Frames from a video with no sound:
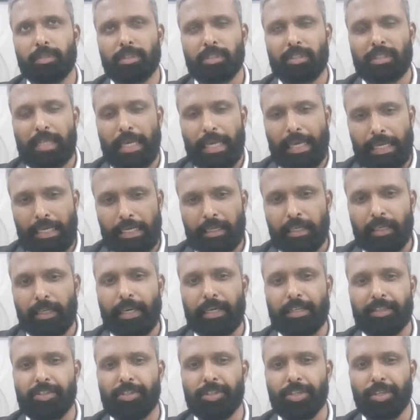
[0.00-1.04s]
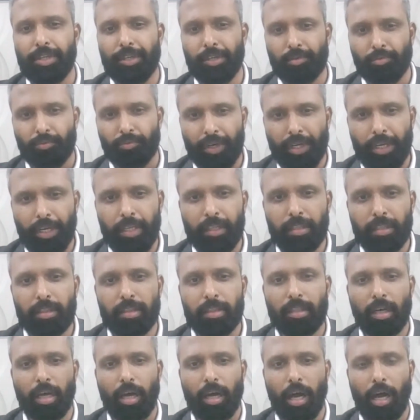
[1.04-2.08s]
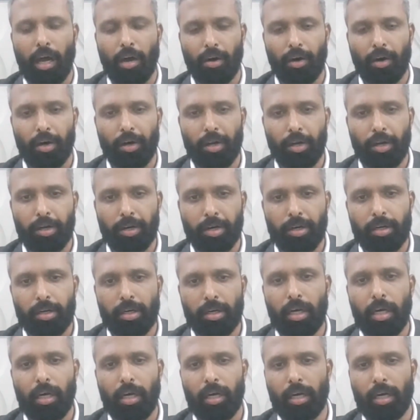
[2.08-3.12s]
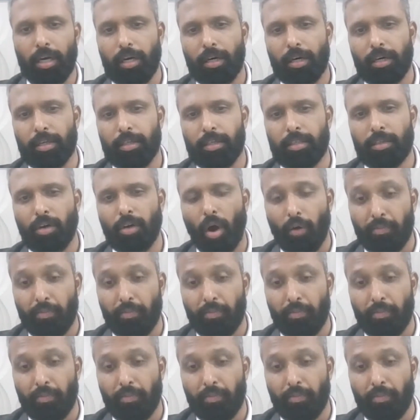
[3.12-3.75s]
staying connected with our uh,